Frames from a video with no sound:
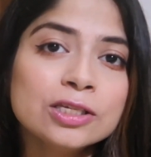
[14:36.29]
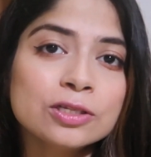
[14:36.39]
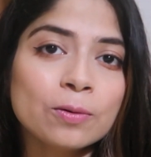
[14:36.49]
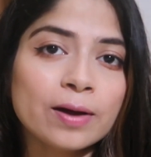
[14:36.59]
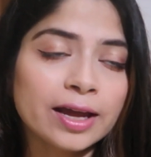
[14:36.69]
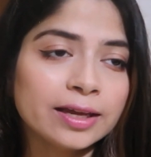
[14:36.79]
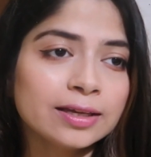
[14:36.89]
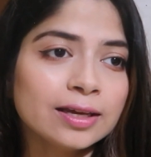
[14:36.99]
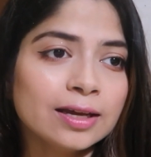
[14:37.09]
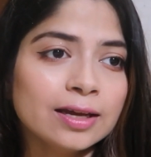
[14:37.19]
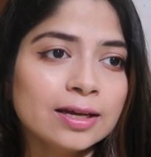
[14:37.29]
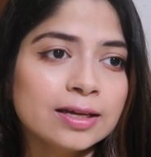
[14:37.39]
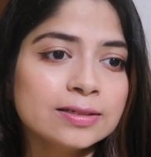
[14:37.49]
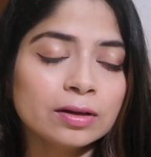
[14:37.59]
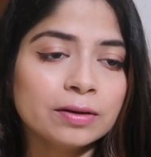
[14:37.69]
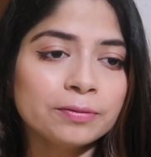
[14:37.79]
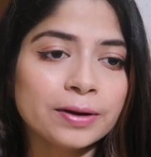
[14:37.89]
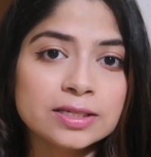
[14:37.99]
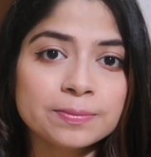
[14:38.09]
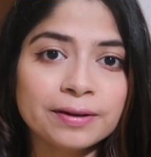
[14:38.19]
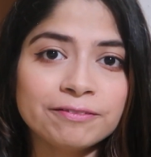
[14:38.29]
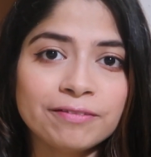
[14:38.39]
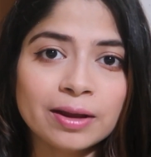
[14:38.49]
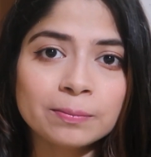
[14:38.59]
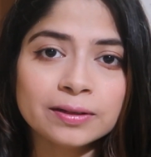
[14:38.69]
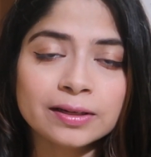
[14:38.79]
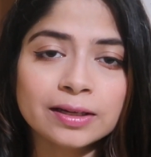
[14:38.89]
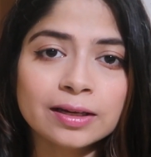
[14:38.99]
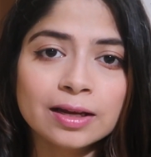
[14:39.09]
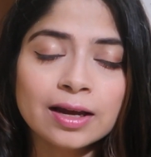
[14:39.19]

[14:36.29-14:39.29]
so I can raise my family,